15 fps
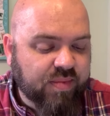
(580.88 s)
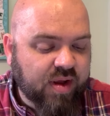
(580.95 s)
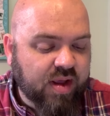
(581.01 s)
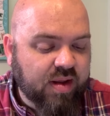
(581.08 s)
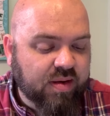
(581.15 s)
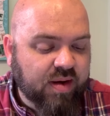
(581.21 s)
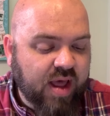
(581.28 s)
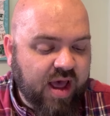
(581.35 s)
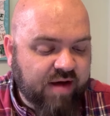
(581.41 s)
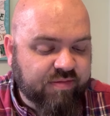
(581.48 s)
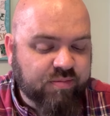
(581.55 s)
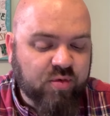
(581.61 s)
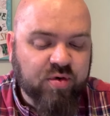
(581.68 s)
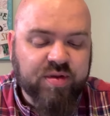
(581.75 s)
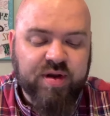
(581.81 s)
and have
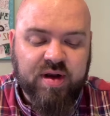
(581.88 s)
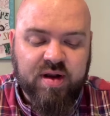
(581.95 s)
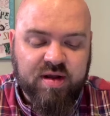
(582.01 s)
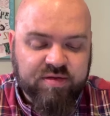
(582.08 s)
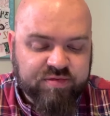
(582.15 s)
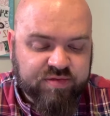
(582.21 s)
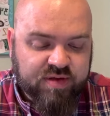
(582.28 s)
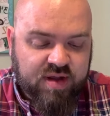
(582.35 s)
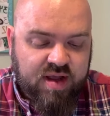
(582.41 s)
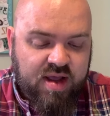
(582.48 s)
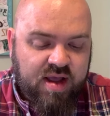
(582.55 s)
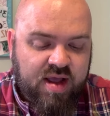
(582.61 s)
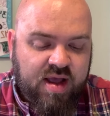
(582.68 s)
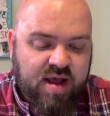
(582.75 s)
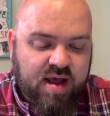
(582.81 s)
more than enough.
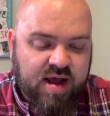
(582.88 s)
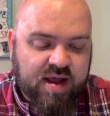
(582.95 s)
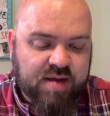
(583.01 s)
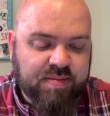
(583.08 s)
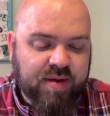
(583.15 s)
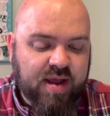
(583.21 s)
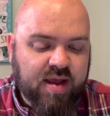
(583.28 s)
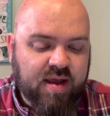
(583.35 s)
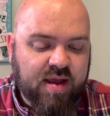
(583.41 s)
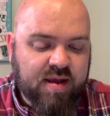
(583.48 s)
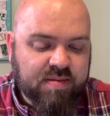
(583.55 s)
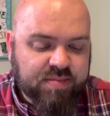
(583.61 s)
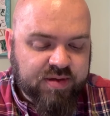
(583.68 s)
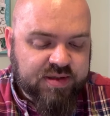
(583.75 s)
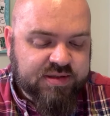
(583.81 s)
I am
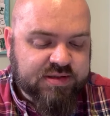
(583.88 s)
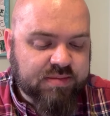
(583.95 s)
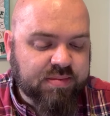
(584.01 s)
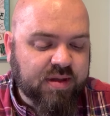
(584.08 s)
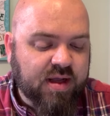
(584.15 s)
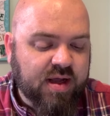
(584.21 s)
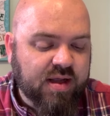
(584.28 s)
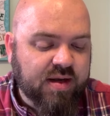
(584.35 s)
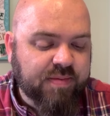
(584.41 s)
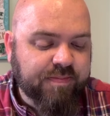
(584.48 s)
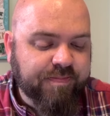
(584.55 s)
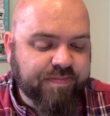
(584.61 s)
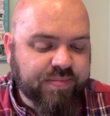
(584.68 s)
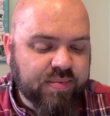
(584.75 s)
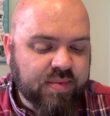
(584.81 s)
amply supplied.
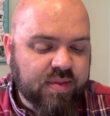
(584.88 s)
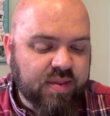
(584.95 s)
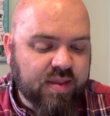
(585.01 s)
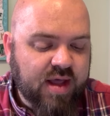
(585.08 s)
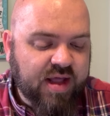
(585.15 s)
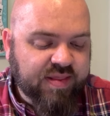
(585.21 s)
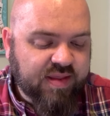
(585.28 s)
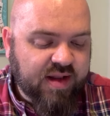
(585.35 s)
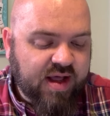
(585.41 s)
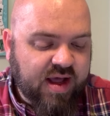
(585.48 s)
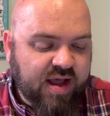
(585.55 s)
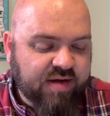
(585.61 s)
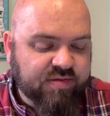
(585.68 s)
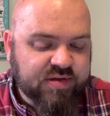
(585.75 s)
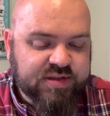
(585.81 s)
Now that I
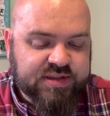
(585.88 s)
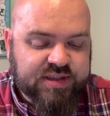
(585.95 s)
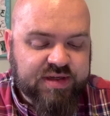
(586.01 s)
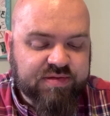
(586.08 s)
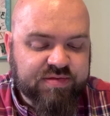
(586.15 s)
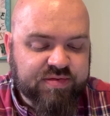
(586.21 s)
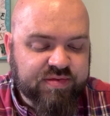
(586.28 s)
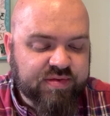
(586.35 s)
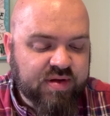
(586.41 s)
have received